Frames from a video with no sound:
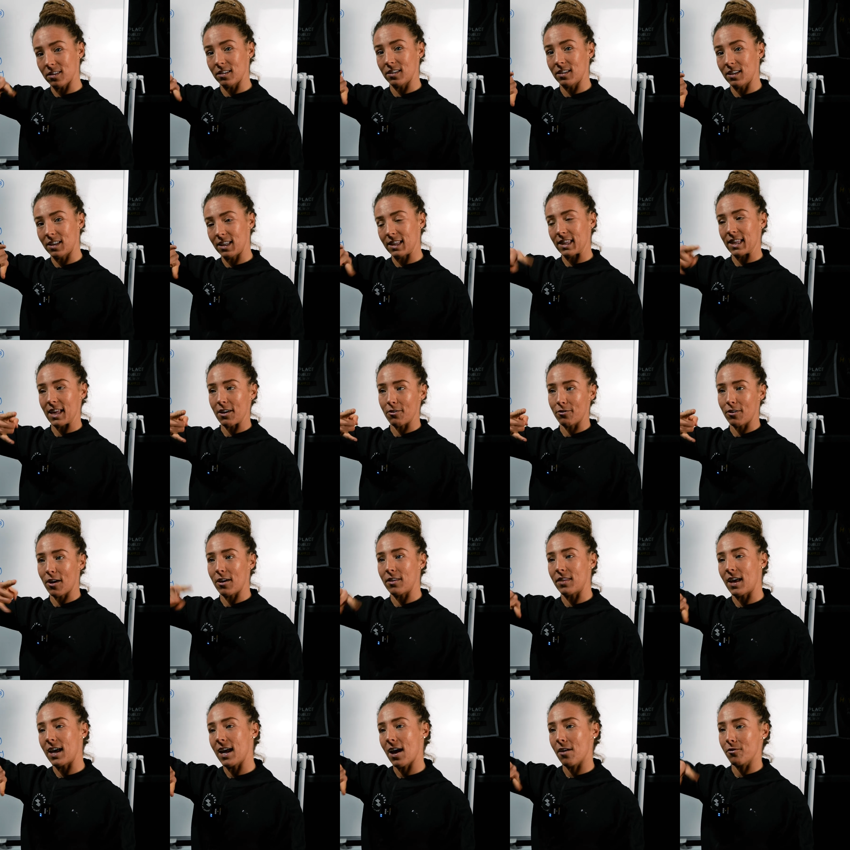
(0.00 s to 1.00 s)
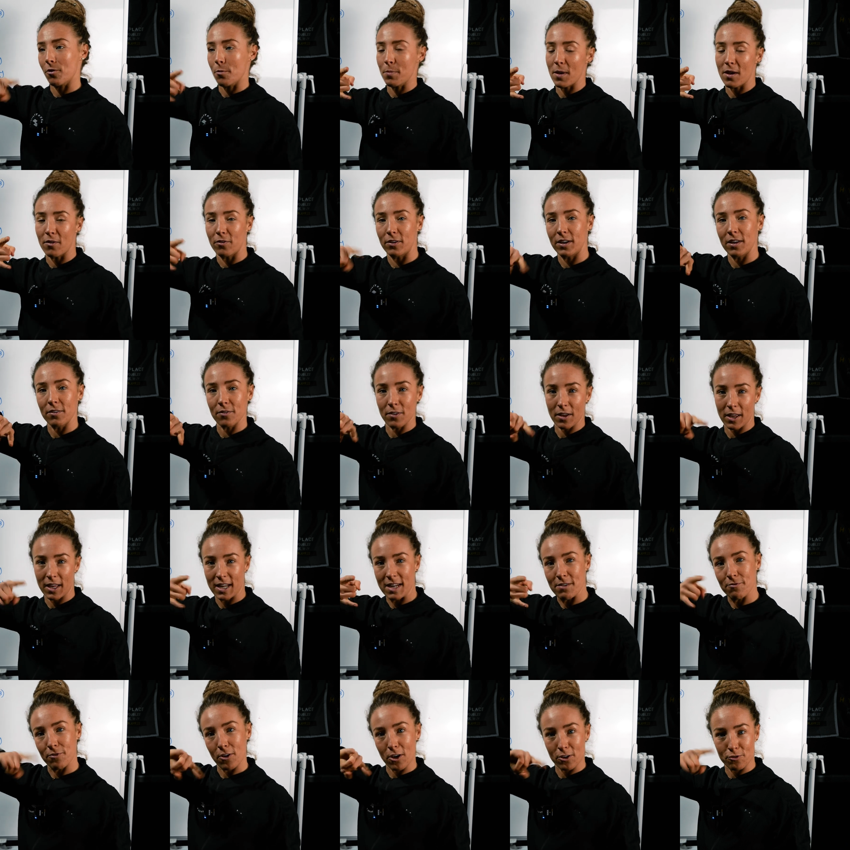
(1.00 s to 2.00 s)
they they have a bit of an,
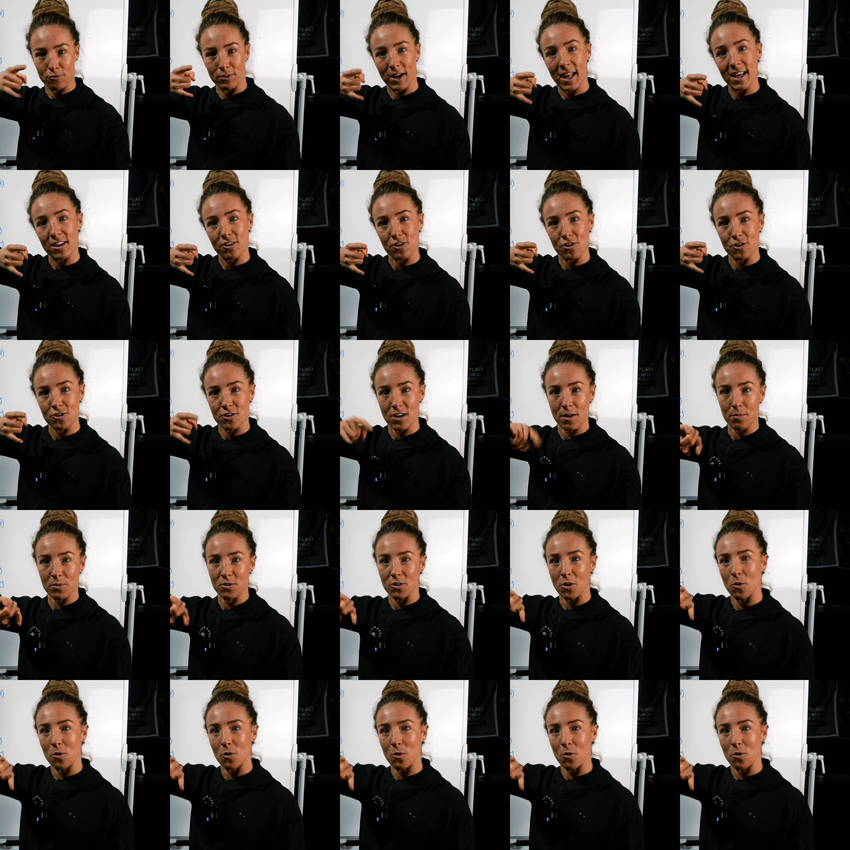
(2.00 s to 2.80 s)
an inverse relationship.